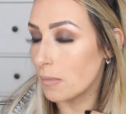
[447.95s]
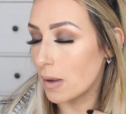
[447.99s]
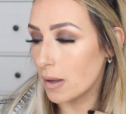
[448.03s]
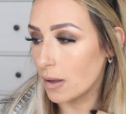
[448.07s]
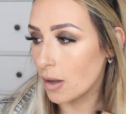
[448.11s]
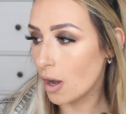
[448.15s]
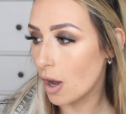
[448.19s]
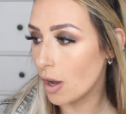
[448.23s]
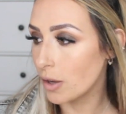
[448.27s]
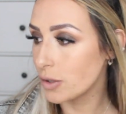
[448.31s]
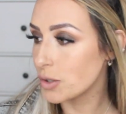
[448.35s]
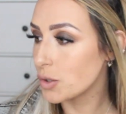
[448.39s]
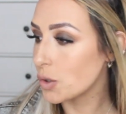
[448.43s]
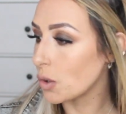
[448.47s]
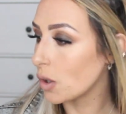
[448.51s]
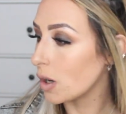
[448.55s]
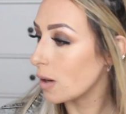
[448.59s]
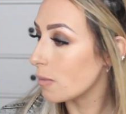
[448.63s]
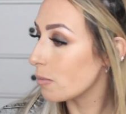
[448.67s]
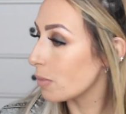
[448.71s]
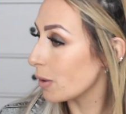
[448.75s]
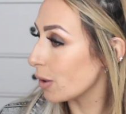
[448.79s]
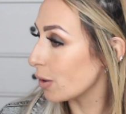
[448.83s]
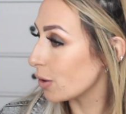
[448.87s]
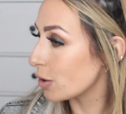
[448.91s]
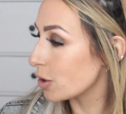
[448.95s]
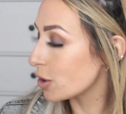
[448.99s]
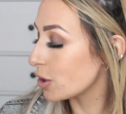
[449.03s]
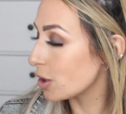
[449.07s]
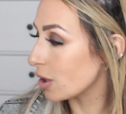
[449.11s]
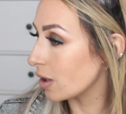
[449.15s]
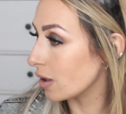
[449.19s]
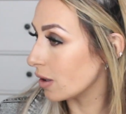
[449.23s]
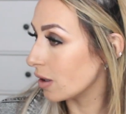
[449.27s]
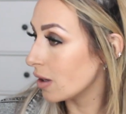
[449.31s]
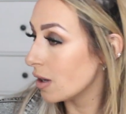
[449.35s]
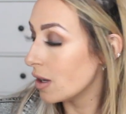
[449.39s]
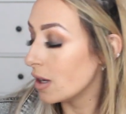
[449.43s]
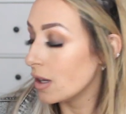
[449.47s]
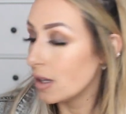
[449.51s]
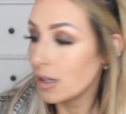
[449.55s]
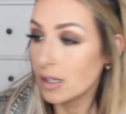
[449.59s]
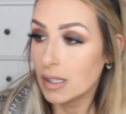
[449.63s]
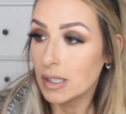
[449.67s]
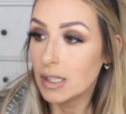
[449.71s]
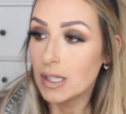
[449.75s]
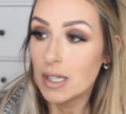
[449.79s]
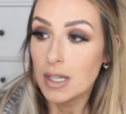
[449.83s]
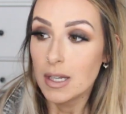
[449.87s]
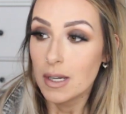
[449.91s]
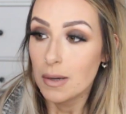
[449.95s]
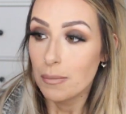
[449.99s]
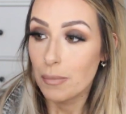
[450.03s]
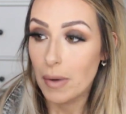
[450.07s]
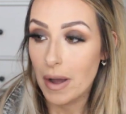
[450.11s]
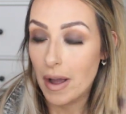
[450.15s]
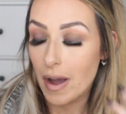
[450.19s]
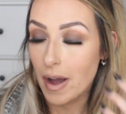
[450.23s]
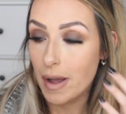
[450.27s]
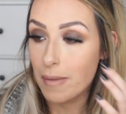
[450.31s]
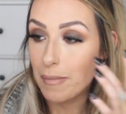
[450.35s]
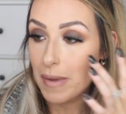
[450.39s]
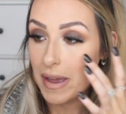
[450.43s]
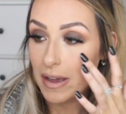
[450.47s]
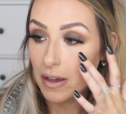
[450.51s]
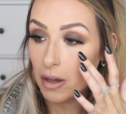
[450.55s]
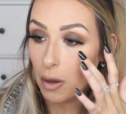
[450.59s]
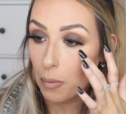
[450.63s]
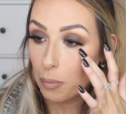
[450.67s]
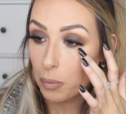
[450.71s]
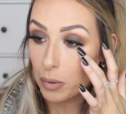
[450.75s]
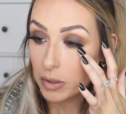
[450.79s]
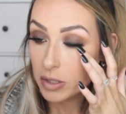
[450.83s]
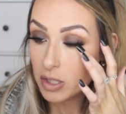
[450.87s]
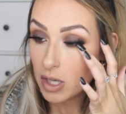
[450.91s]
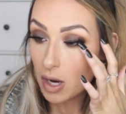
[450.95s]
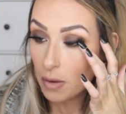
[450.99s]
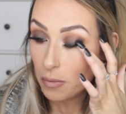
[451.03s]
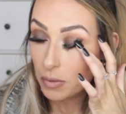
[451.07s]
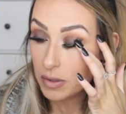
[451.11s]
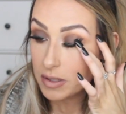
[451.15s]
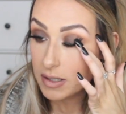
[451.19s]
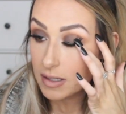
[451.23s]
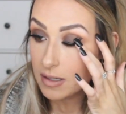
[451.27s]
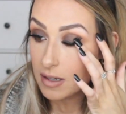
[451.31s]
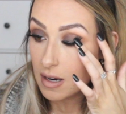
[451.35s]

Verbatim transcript: my contour and blush and my eye makeup, which I was